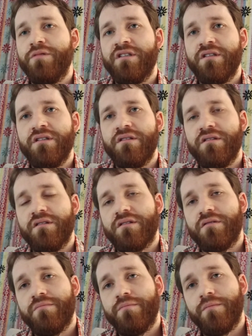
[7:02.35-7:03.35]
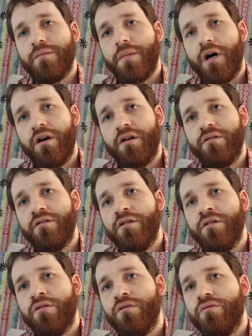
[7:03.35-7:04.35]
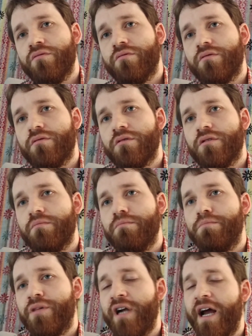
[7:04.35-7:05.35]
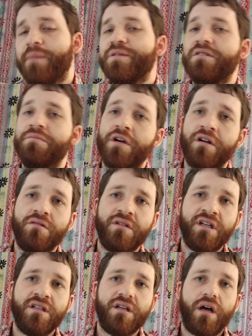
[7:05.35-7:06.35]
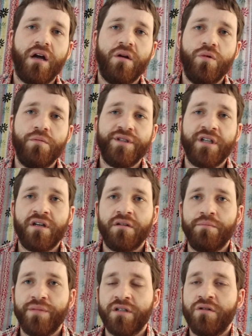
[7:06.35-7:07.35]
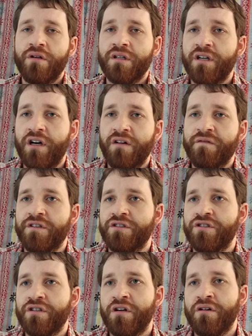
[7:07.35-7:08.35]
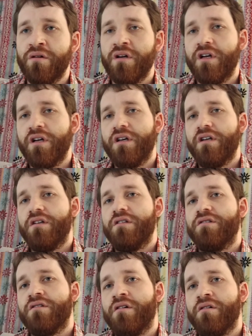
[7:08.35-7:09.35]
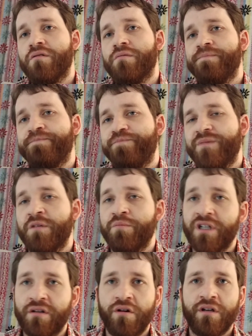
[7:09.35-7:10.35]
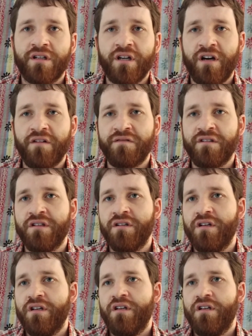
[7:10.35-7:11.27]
me tomorrow. Perhaps tomorrow night I will be on Bitcoin and Coffee's show. So the Bitcoin and Coffee,